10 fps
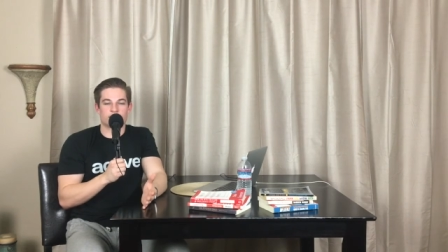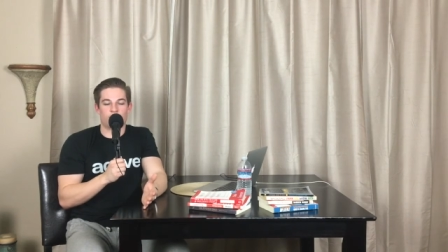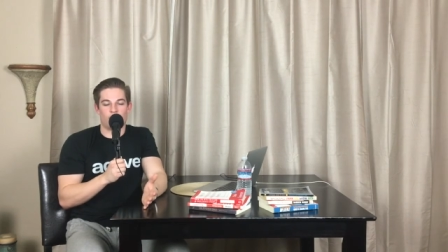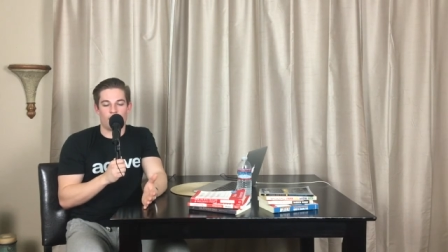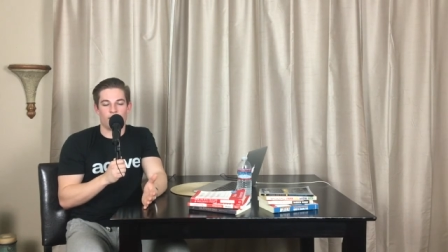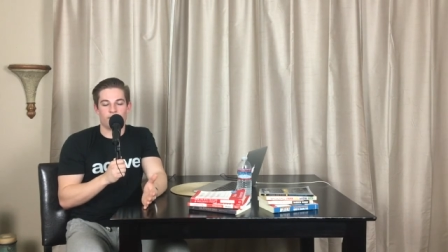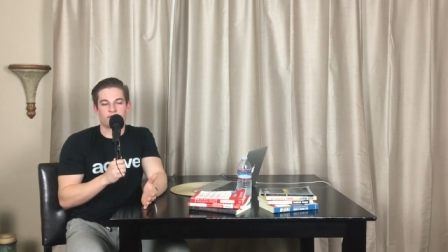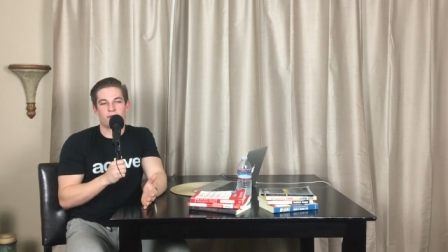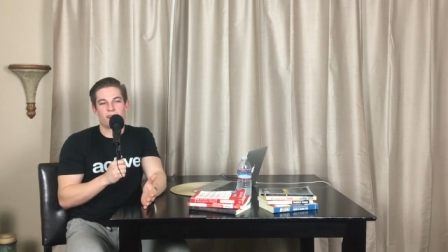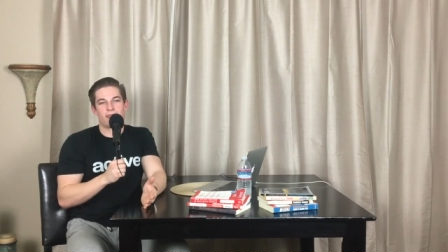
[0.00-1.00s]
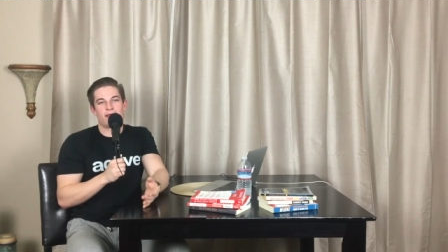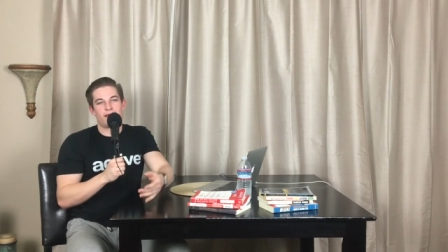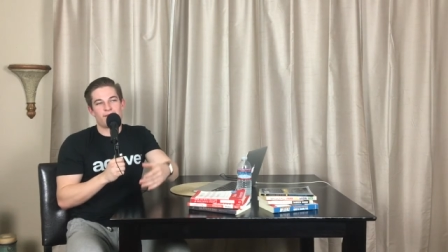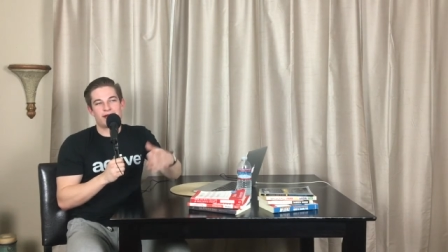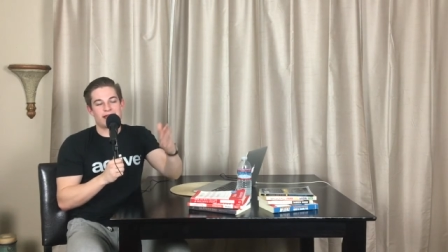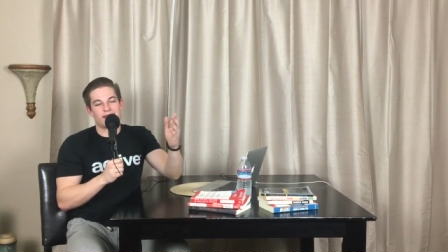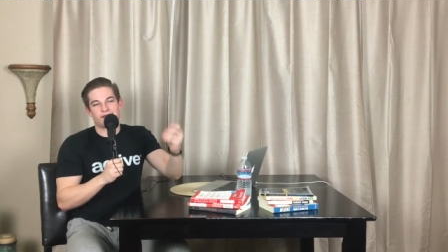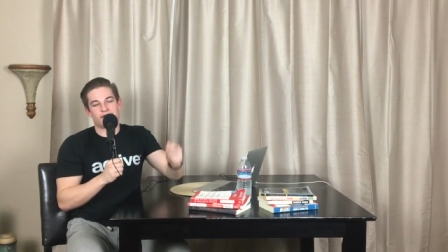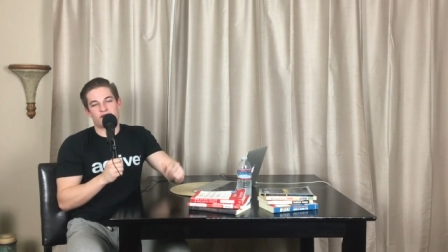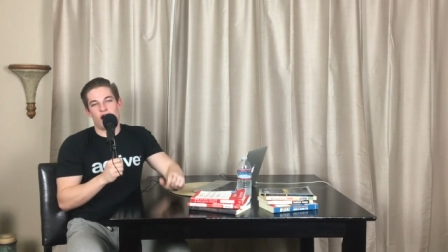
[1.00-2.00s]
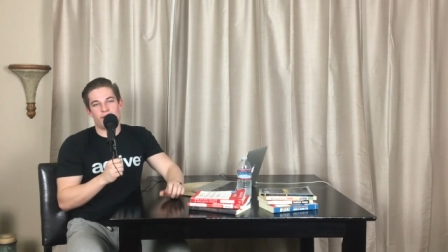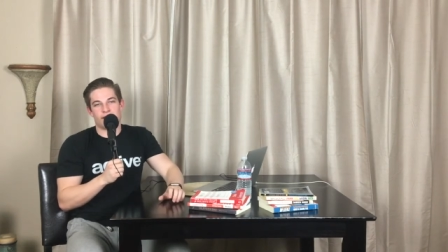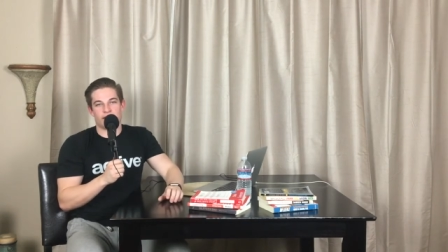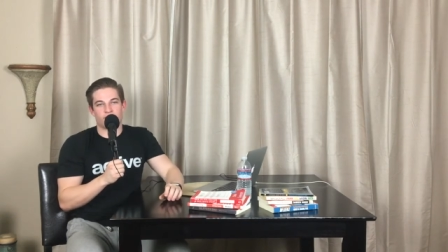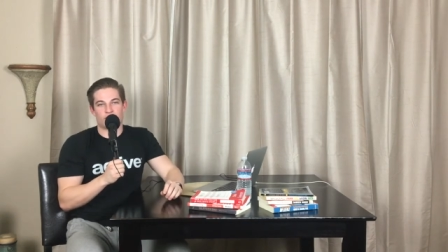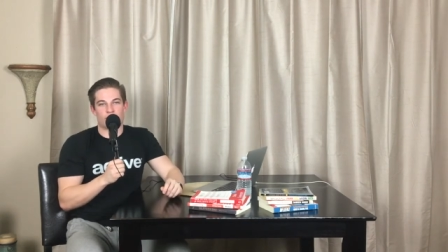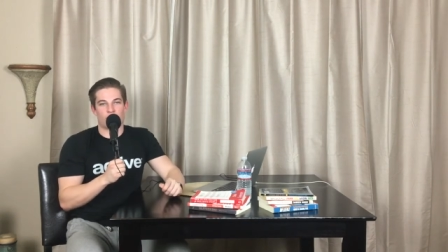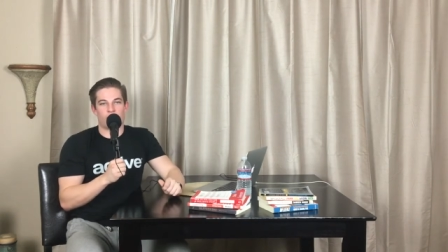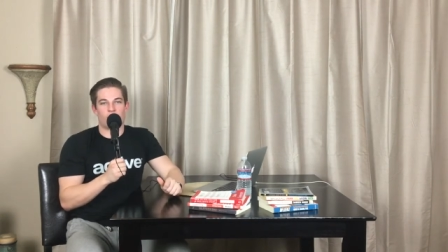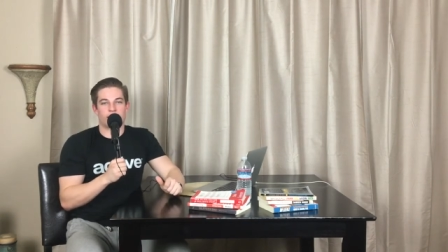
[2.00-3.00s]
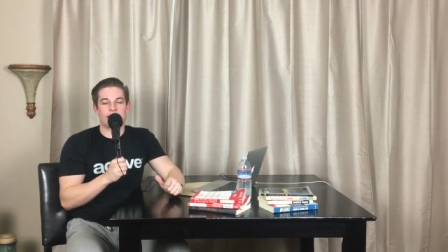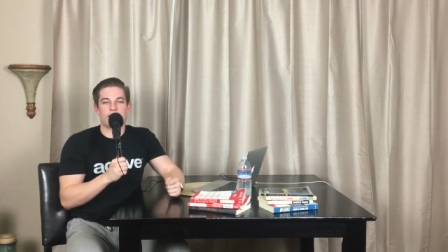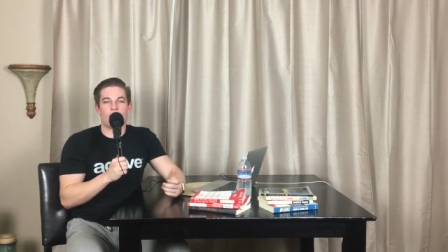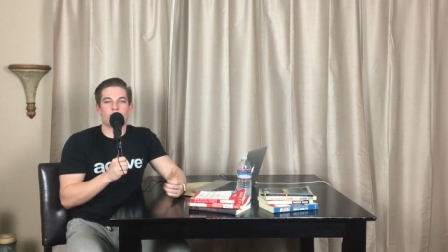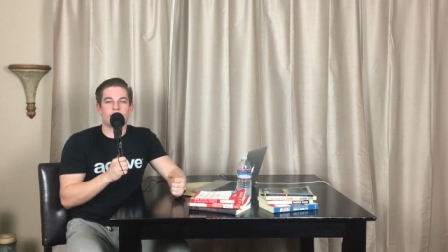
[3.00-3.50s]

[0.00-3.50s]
problems. But again, this, this cop made this stupid remark. And I know